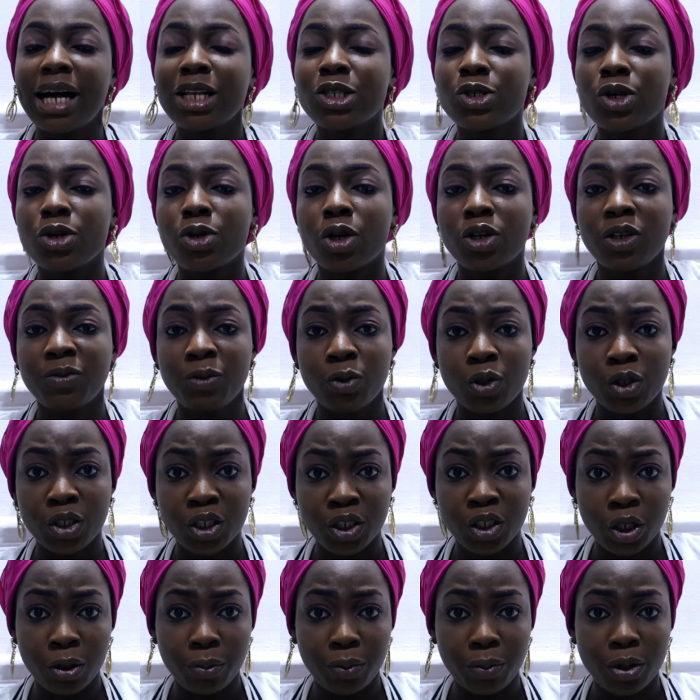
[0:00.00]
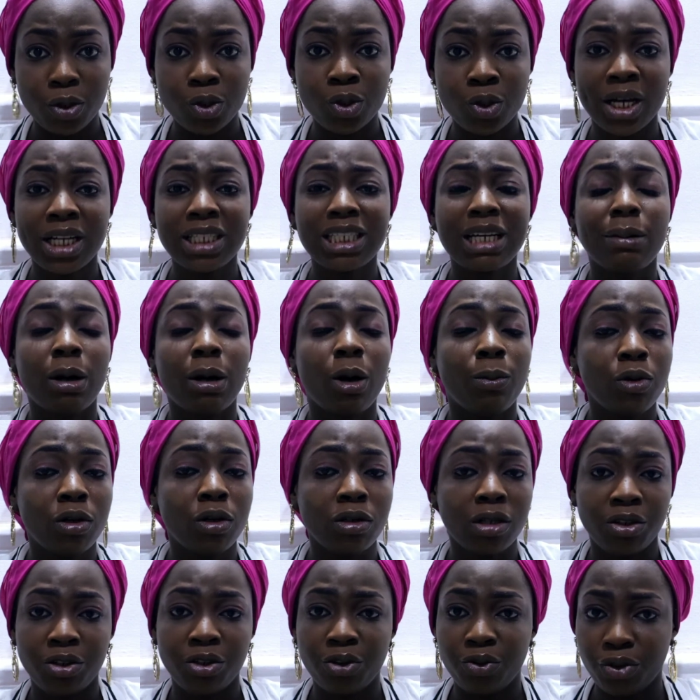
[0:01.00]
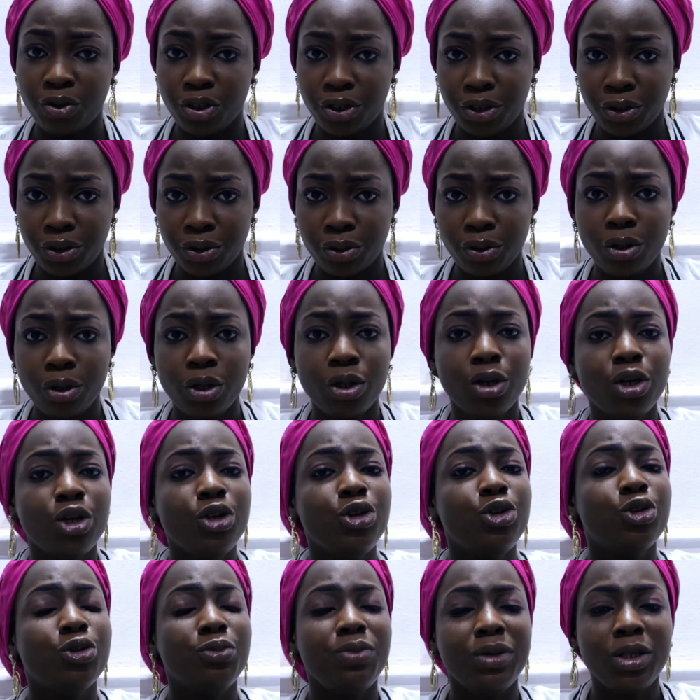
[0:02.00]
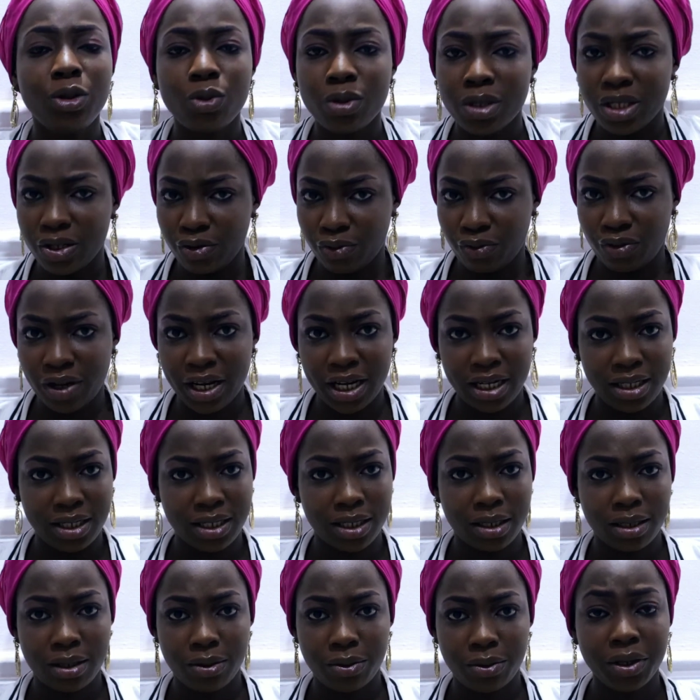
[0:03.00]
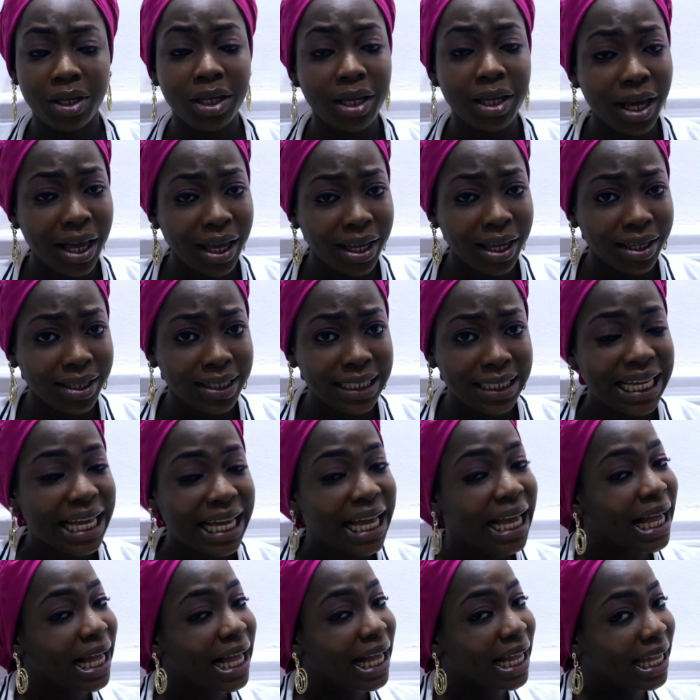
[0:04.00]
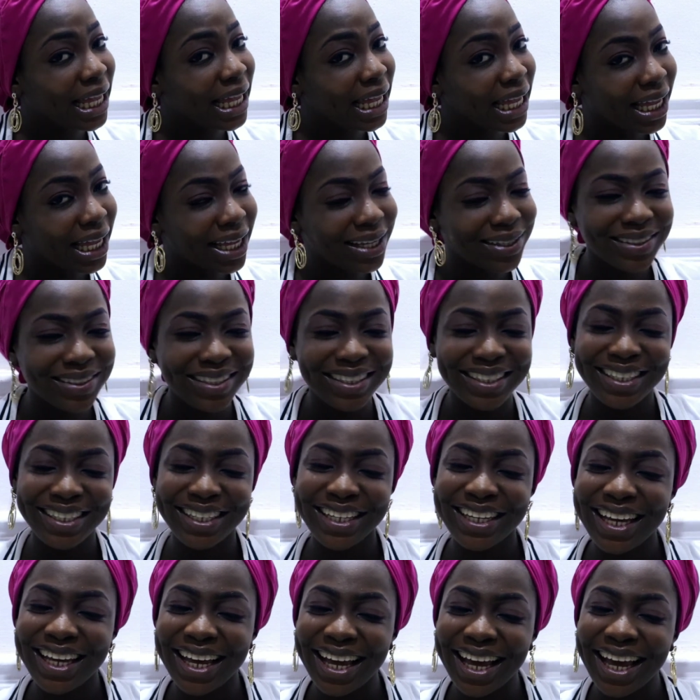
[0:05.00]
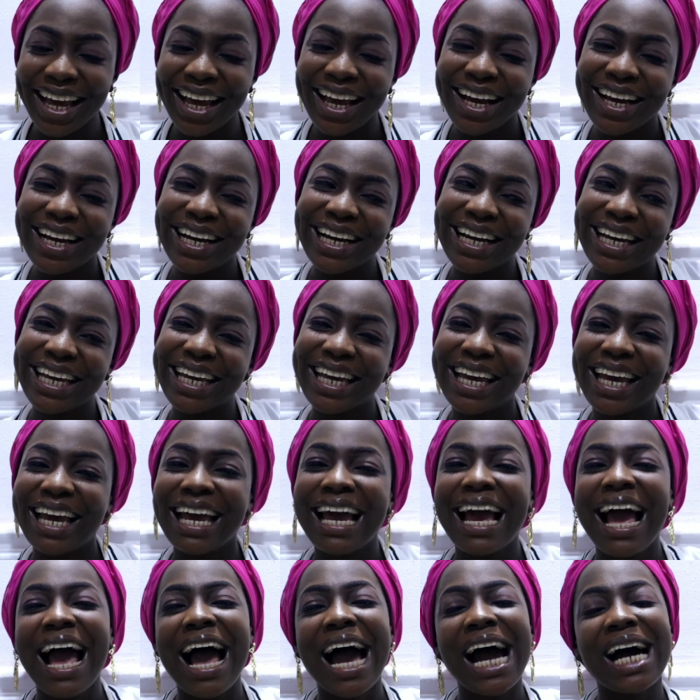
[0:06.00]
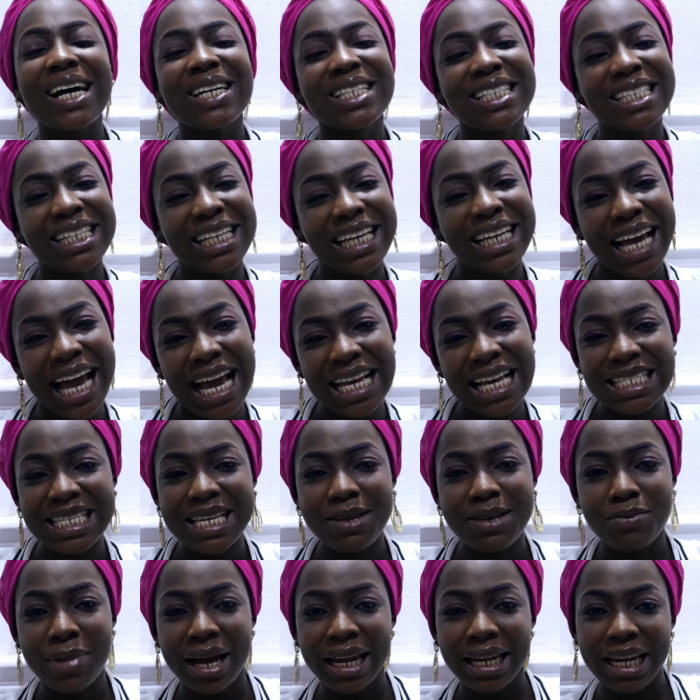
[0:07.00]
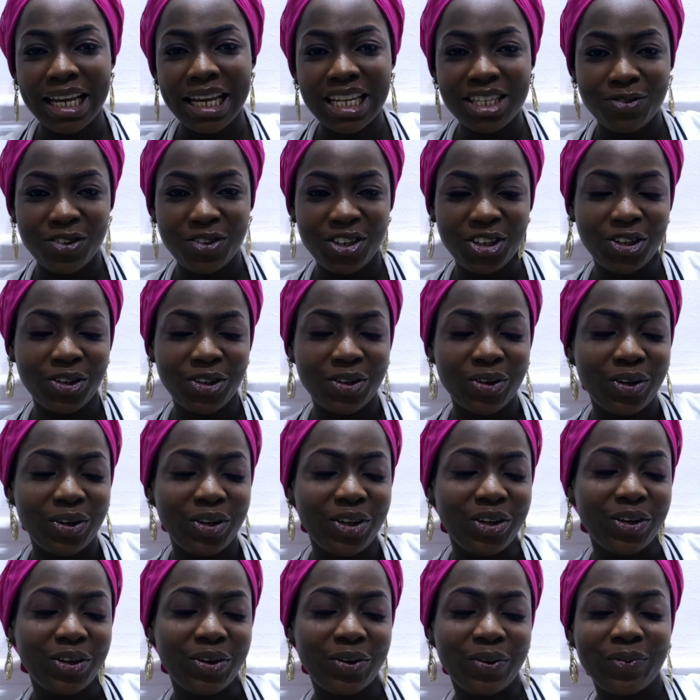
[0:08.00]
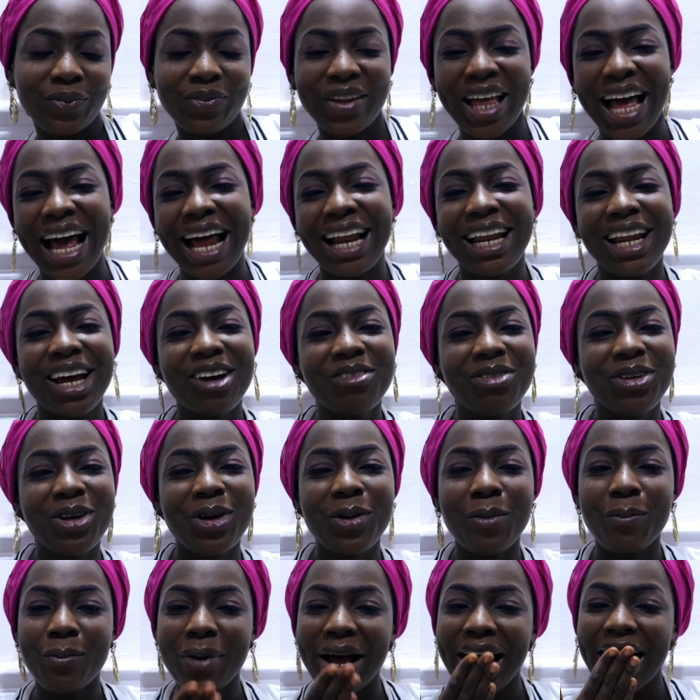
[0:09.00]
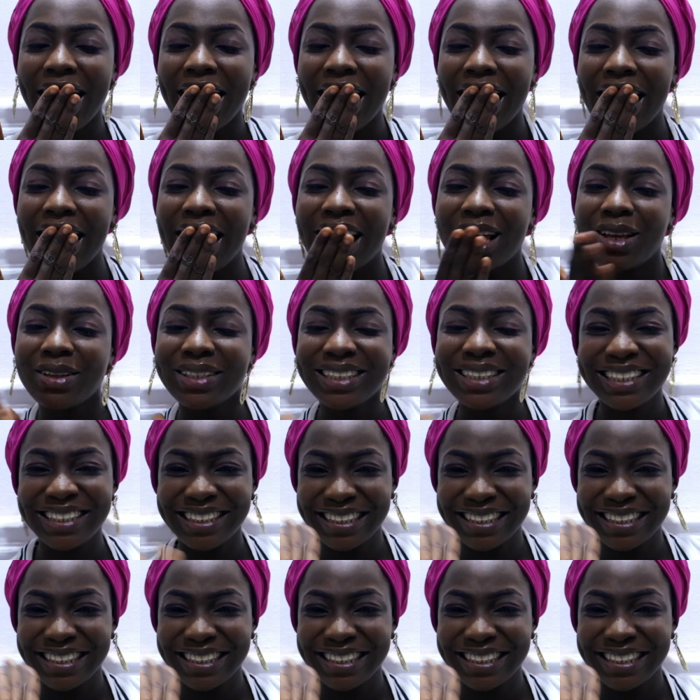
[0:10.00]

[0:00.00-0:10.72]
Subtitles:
turn on the notification bell so anytime I upload a new video, you'll be notified. Okay. I'll see you guys in my next video. I love you. Bye.